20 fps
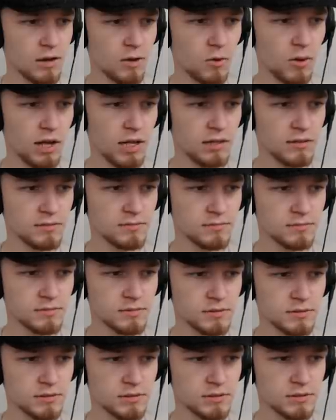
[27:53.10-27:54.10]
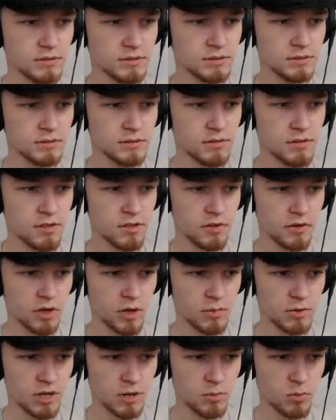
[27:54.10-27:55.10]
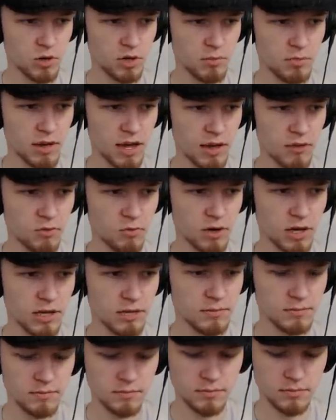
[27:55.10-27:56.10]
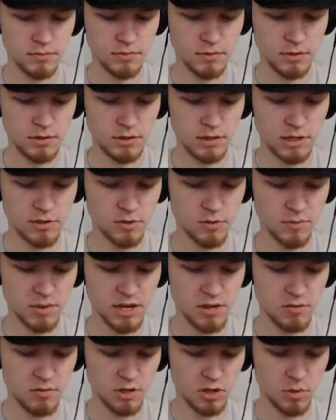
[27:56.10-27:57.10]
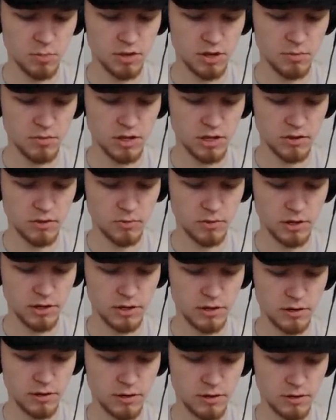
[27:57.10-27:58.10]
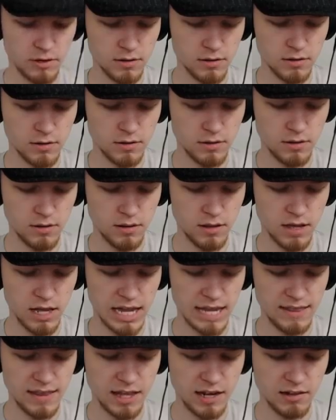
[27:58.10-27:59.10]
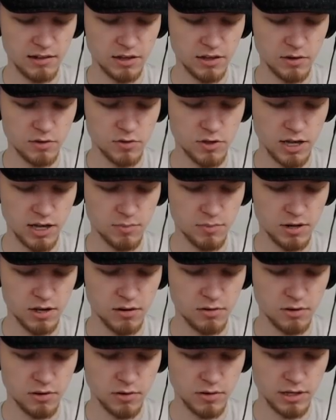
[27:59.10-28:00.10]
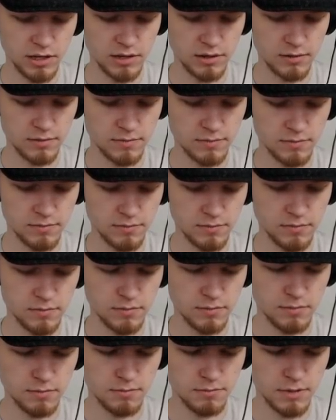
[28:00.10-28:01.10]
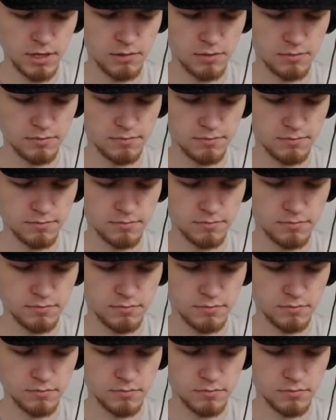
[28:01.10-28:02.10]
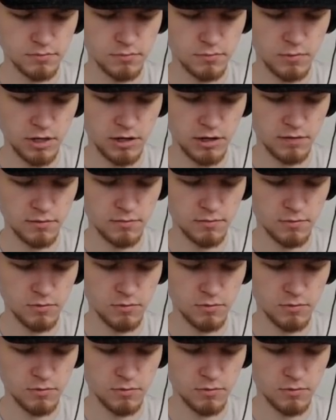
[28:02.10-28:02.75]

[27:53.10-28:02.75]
Well, so I opened up one pathway. I just might as well open up the other one. And then I'll go check up here real quick. Oh, weird.